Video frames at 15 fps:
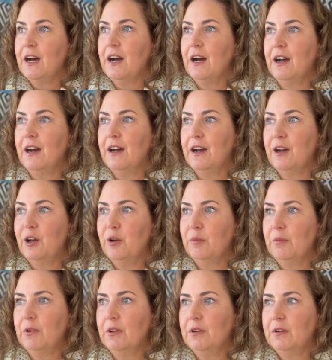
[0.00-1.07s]

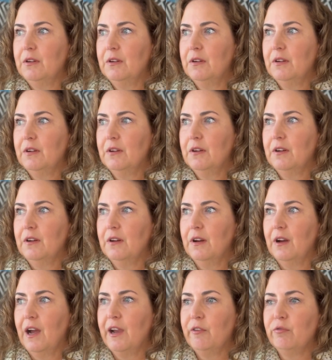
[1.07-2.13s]

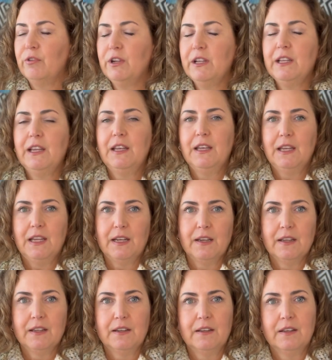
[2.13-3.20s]
I really
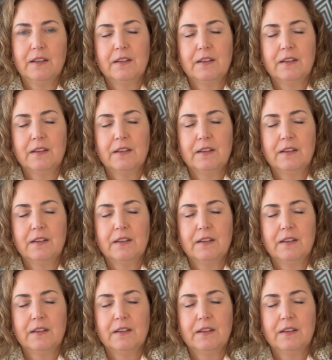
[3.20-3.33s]
needed